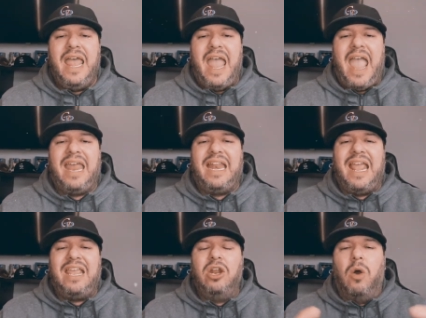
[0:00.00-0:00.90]
And
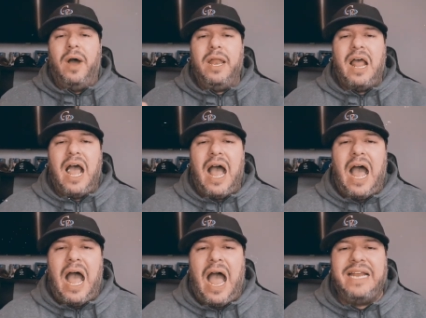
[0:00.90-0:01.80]
you know what?
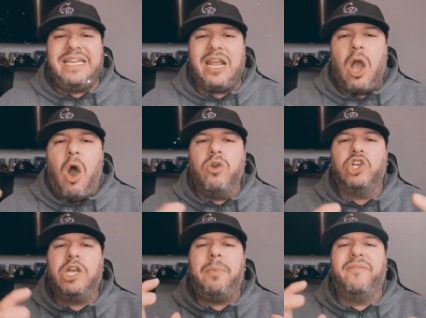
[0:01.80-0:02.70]
I take
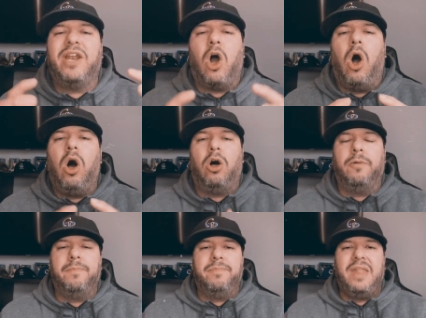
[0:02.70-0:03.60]
ownership of it
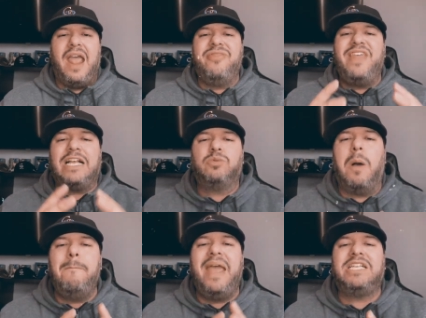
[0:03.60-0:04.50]
all. And that's
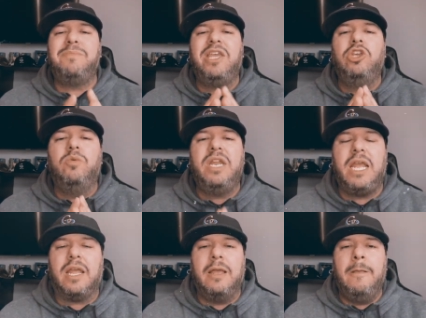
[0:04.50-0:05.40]
what makes me
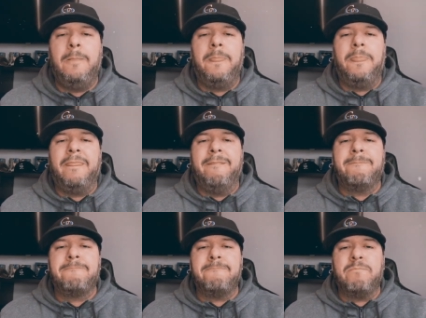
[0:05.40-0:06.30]
unique.
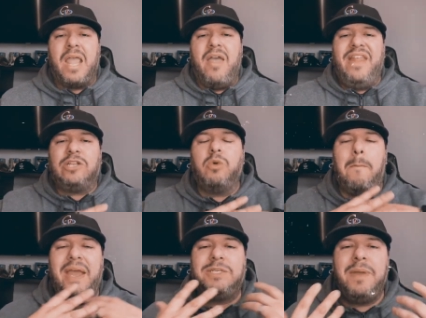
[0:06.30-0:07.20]
And that's what
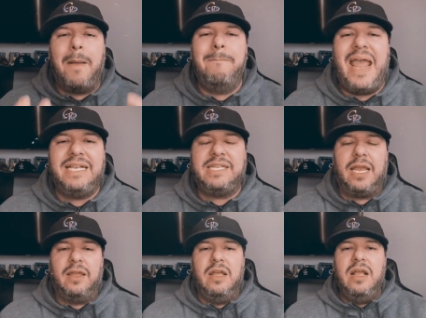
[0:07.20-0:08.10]
makes me
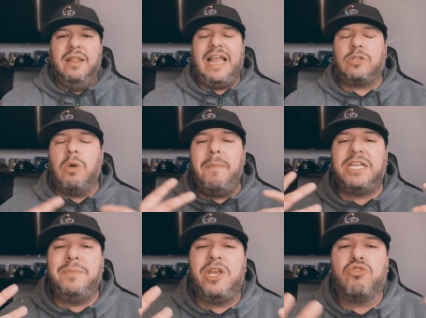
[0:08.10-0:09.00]
amazing. That's what
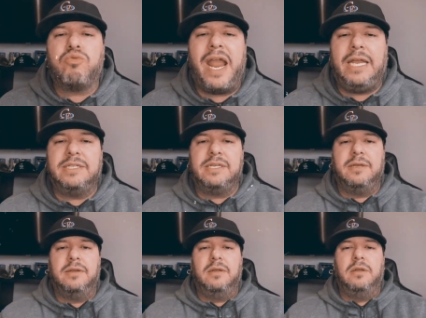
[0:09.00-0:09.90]
makes me great.
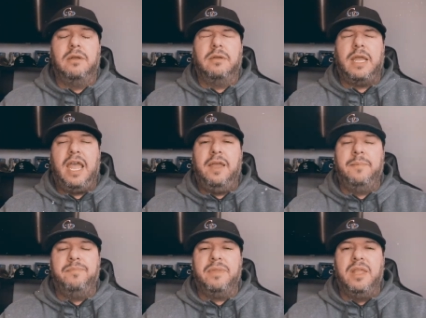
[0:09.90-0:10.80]
Okay?
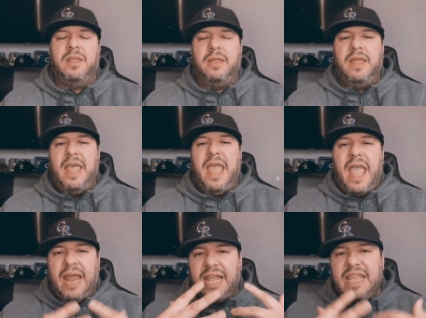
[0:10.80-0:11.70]

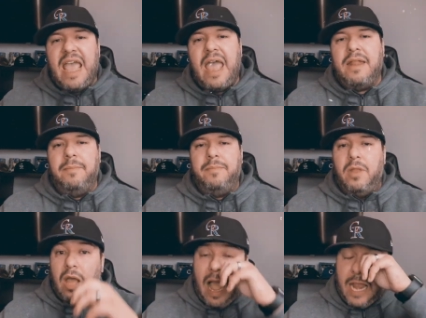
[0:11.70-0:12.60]
And again,
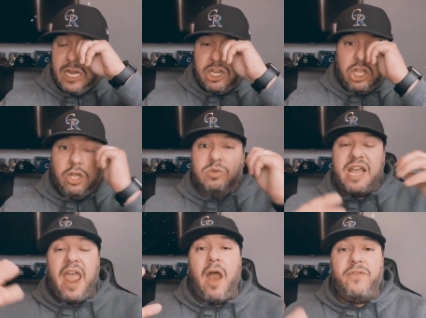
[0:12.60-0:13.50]
I need to use
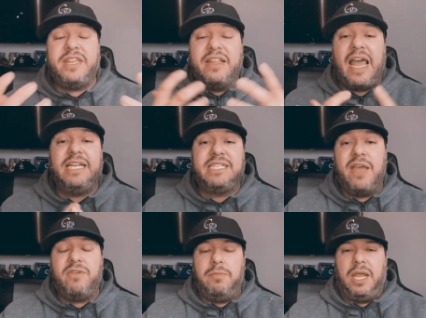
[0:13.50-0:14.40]
everything that He's
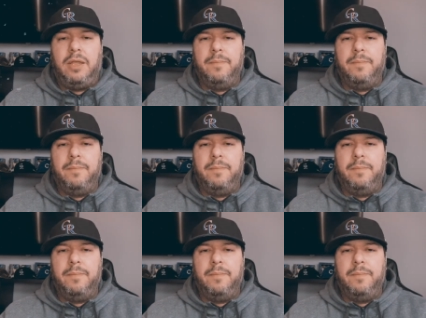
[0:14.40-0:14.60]
given me.